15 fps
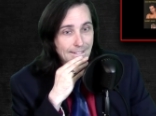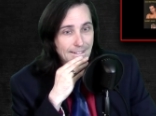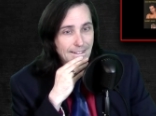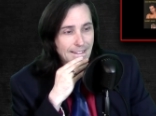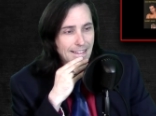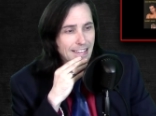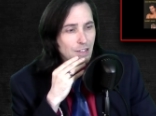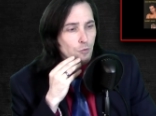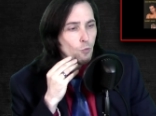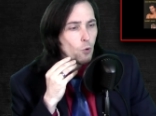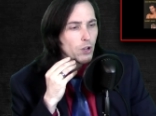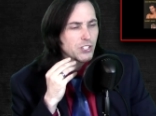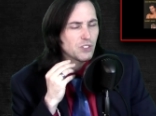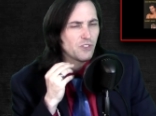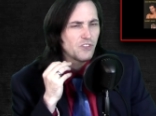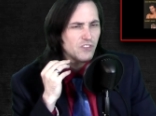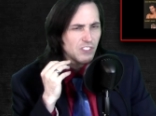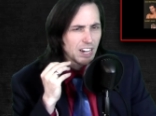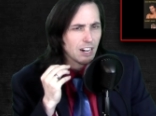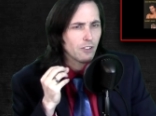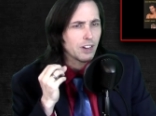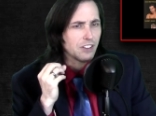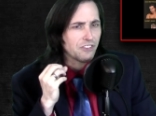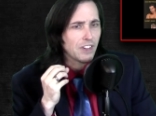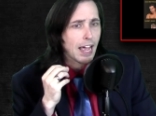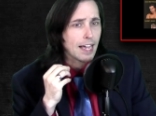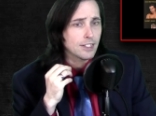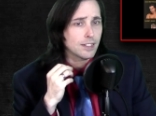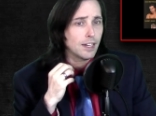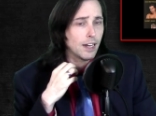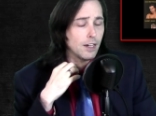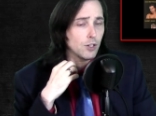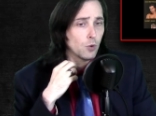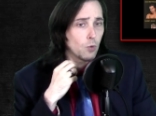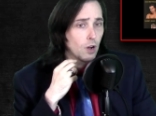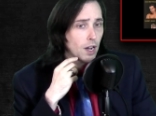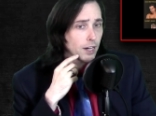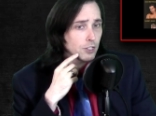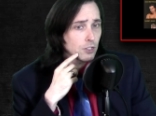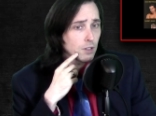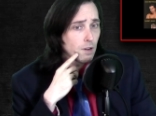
He was very fascinating to watch.